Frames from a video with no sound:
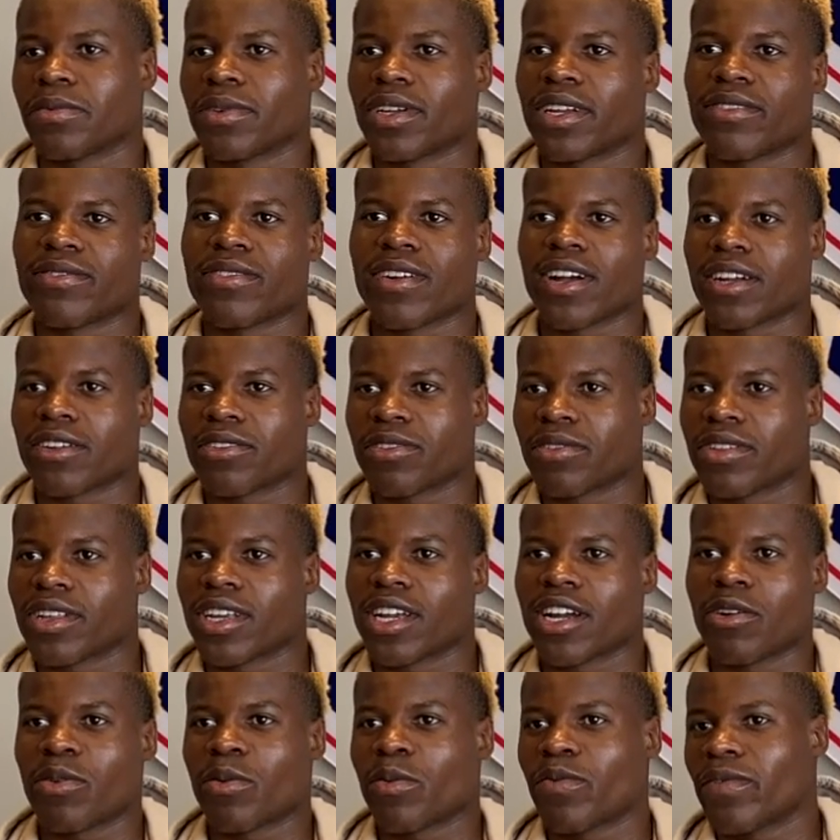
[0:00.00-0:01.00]
Whenever I go
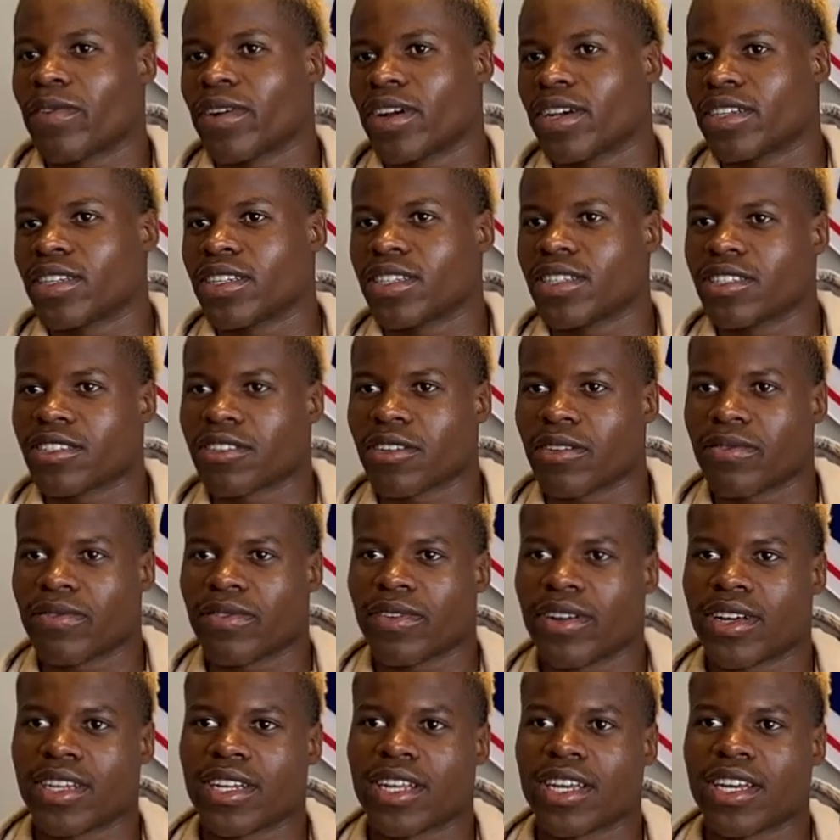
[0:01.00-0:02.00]
there, I will find this or
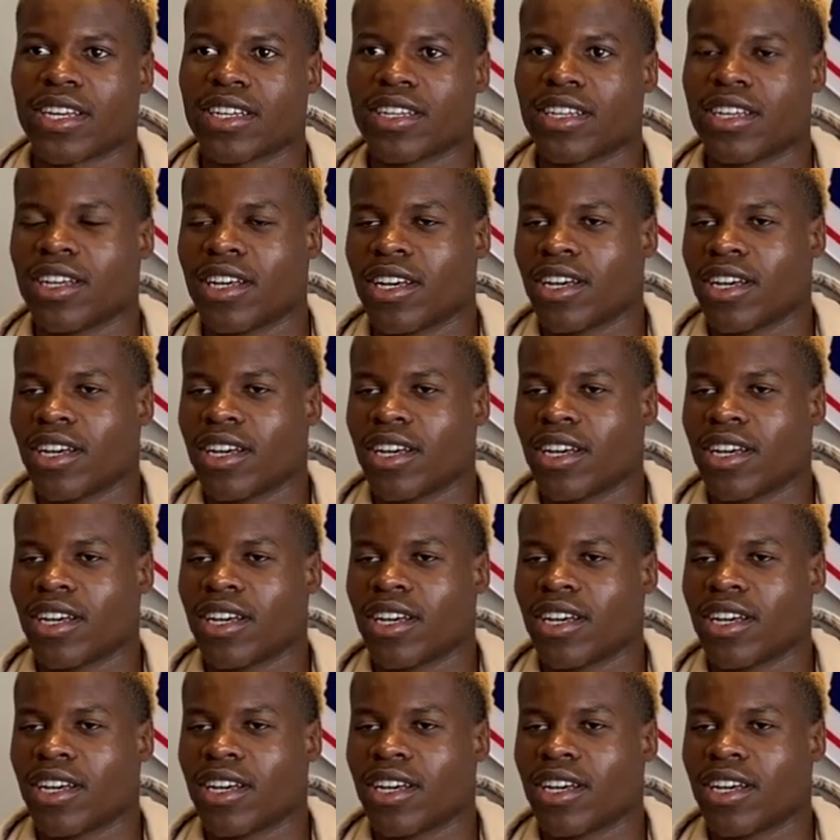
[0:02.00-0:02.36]
find that.